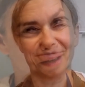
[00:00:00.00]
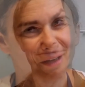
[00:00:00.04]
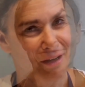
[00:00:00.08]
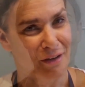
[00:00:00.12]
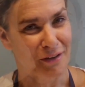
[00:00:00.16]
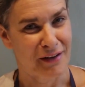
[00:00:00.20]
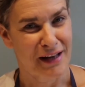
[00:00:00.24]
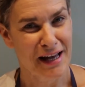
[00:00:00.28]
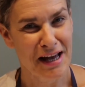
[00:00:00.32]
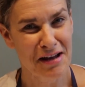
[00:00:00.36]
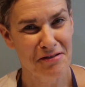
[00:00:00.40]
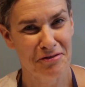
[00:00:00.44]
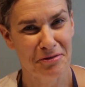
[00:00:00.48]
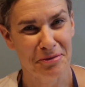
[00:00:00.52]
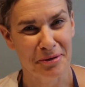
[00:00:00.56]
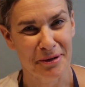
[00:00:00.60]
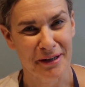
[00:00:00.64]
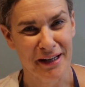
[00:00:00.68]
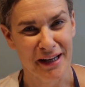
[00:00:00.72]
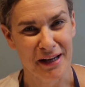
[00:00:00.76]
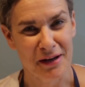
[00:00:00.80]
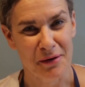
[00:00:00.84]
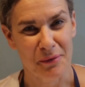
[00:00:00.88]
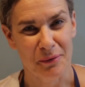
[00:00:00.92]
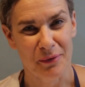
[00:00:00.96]
Okay,
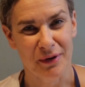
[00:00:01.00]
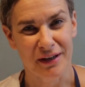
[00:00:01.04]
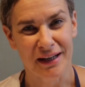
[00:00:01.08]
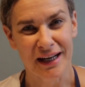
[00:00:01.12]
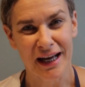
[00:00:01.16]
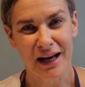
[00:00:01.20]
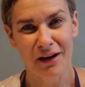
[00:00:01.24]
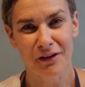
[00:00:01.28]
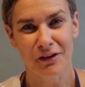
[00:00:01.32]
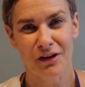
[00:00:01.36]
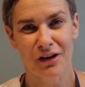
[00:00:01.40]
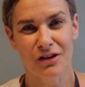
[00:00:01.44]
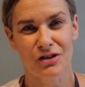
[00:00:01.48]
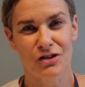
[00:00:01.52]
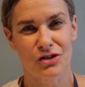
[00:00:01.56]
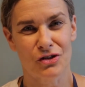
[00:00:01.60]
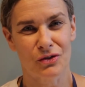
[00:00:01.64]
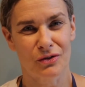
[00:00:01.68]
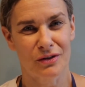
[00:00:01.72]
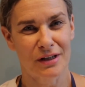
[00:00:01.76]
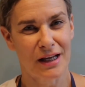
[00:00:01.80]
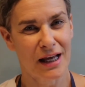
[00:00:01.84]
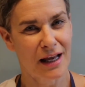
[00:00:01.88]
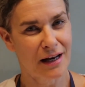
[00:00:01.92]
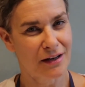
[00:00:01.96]
everybody, we're now going to do
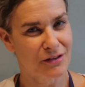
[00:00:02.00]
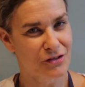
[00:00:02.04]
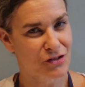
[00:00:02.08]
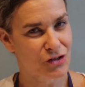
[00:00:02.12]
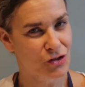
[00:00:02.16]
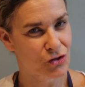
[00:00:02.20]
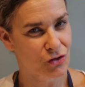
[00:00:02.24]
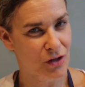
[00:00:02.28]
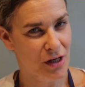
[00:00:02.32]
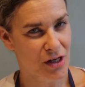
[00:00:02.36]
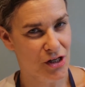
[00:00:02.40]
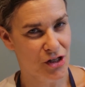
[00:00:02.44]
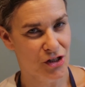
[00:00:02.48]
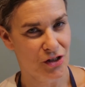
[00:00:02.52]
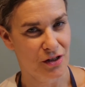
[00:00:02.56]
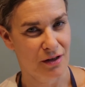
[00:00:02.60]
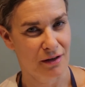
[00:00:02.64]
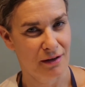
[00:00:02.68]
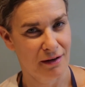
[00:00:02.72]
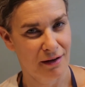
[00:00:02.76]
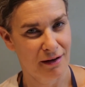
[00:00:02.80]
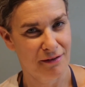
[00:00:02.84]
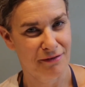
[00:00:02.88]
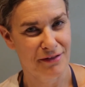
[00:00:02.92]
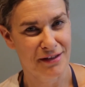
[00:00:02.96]
an
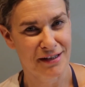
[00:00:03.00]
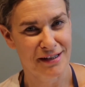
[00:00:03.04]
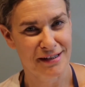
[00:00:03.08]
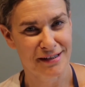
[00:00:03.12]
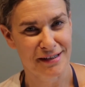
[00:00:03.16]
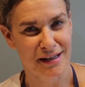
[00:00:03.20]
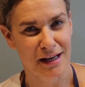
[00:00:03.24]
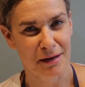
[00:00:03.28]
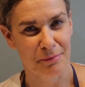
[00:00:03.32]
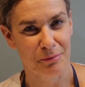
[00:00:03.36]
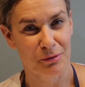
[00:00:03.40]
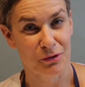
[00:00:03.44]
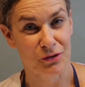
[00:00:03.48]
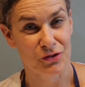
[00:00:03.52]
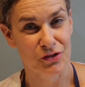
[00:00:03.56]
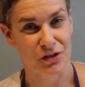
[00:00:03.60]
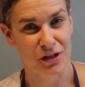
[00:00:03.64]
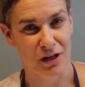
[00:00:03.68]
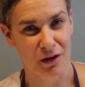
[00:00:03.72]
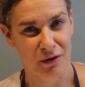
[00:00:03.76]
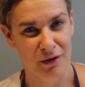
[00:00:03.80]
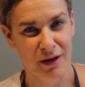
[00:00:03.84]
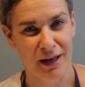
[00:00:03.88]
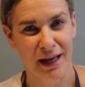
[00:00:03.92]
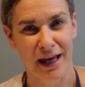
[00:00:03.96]
illustration of the disciples
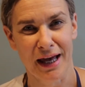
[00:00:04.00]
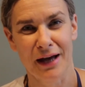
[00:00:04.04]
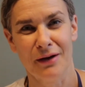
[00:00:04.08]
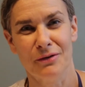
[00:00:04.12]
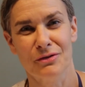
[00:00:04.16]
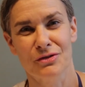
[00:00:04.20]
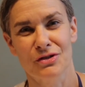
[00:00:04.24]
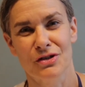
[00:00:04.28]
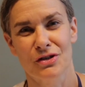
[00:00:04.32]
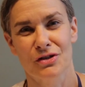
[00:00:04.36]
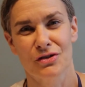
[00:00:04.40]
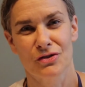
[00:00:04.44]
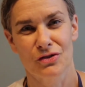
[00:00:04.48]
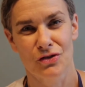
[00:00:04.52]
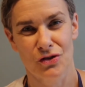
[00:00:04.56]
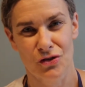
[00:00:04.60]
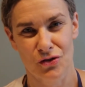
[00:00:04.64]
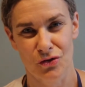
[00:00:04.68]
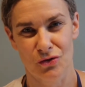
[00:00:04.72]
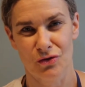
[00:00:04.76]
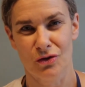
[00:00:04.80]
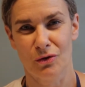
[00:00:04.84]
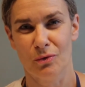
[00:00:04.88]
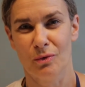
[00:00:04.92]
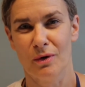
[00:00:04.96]
going out to
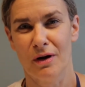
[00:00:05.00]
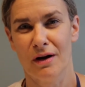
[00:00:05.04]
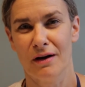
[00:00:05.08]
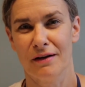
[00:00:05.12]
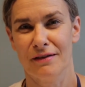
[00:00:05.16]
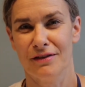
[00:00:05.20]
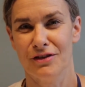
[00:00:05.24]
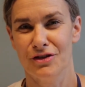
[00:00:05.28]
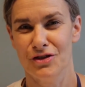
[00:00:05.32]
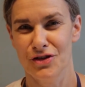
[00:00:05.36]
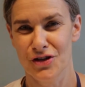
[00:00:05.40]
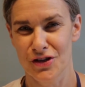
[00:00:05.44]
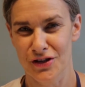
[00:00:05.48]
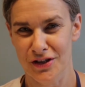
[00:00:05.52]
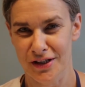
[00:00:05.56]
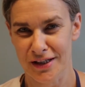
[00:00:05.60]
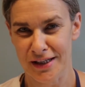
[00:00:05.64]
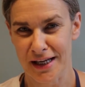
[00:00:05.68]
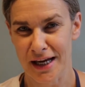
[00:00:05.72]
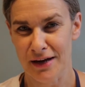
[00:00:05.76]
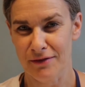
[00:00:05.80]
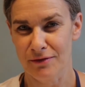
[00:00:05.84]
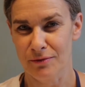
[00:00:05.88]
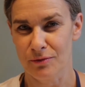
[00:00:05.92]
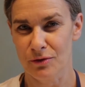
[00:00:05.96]
do the work that Jesus
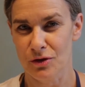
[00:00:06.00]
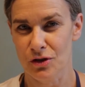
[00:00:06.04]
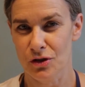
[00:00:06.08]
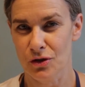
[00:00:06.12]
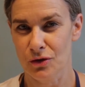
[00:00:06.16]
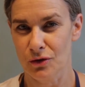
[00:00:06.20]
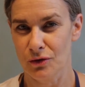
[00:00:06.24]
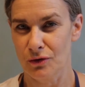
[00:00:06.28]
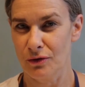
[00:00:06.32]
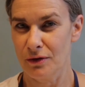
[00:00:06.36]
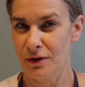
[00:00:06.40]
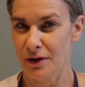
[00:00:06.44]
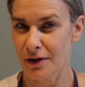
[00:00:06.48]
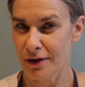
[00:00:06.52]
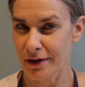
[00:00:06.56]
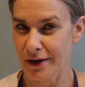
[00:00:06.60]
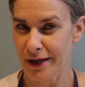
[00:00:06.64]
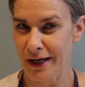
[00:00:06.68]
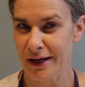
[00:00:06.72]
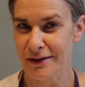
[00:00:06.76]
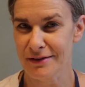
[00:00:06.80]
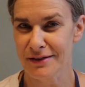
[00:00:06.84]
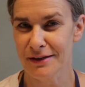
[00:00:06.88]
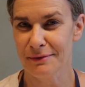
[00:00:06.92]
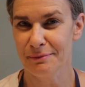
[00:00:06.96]
gave them to do.
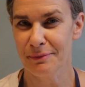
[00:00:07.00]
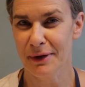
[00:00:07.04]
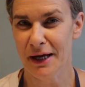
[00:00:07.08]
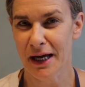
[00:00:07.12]
Going out in